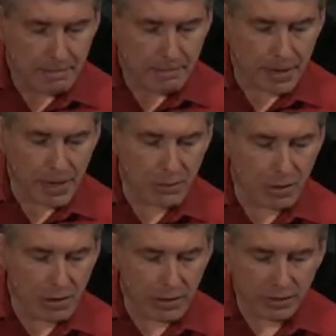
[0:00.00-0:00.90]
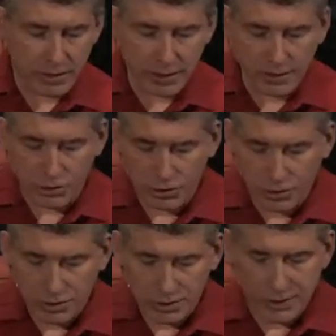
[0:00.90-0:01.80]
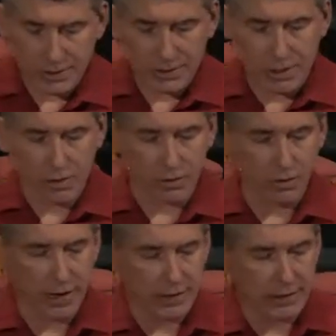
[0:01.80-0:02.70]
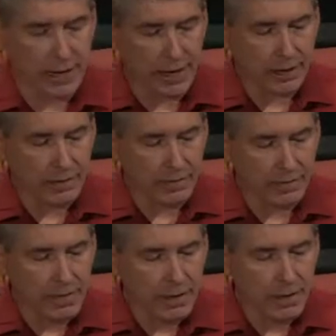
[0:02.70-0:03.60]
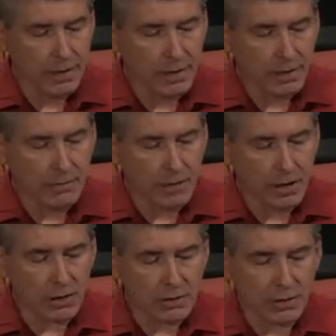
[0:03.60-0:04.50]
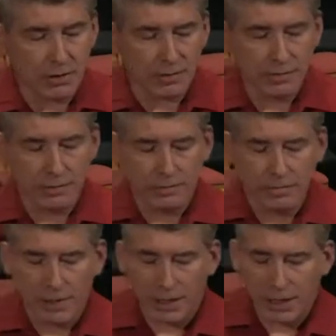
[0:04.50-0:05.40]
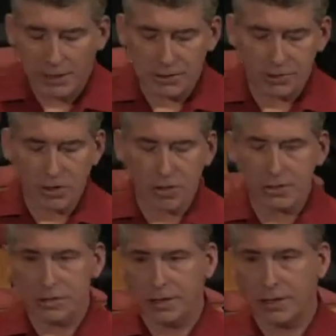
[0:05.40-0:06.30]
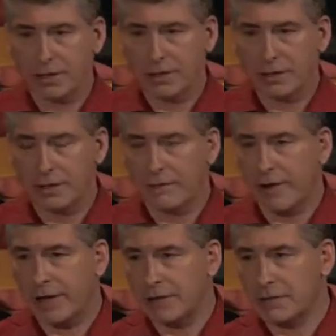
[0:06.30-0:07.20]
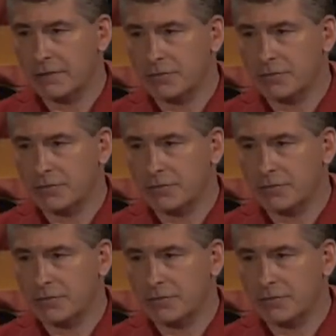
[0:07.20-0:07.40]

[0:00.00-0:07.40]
But I would argue that the church is under great attack, but also it's largely the faith is